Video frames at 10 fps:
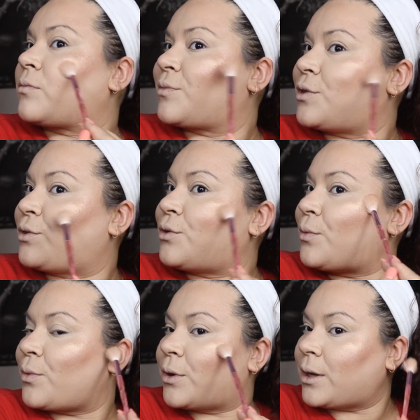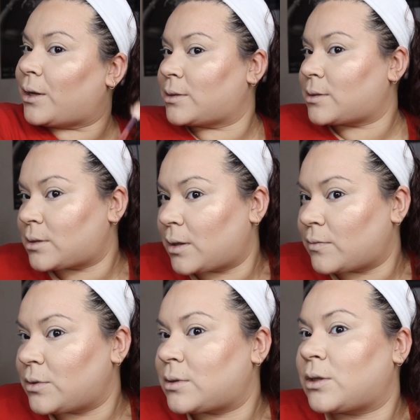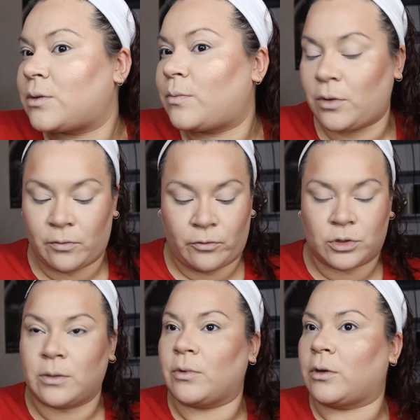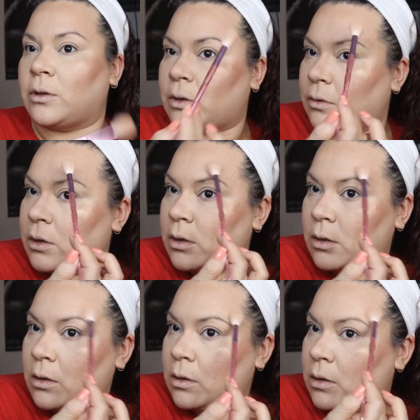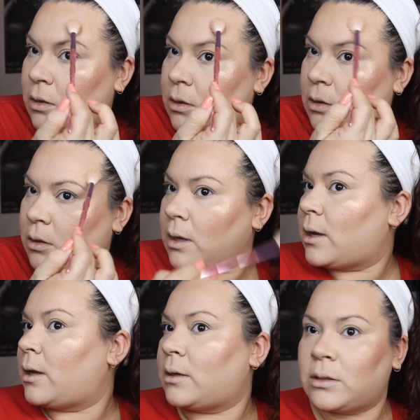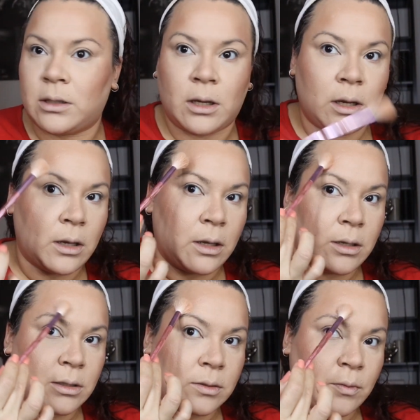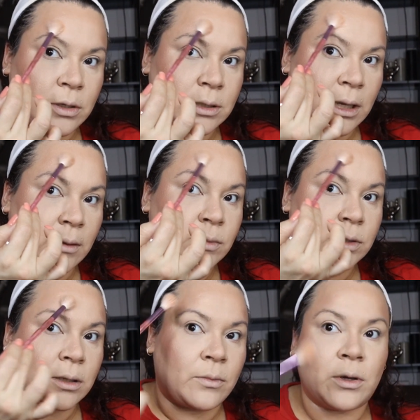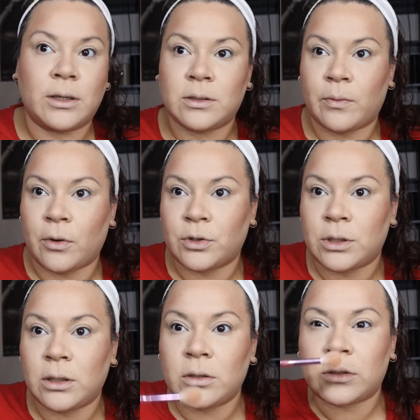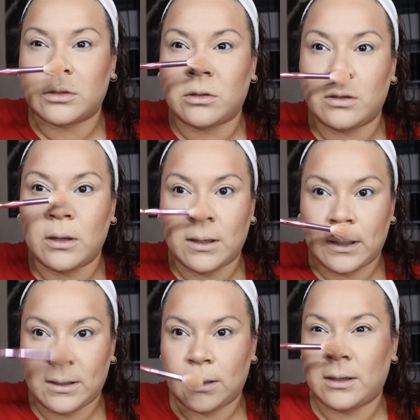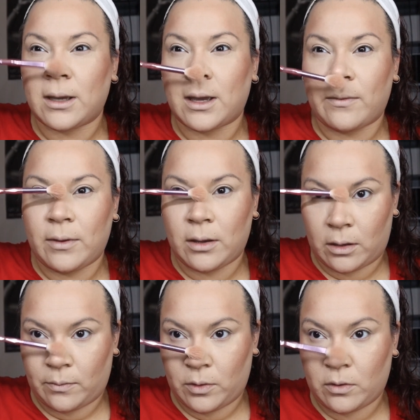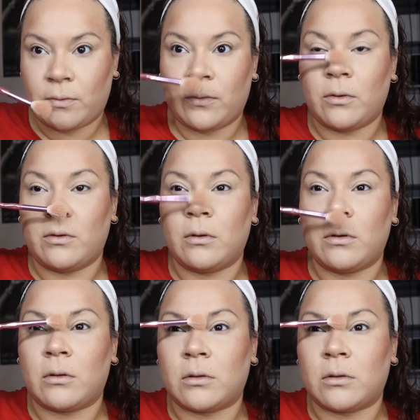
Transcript: It's so pretty. It gives you such a beautiful summer glow. And it is springtime, summer is approaching, so having a beautiful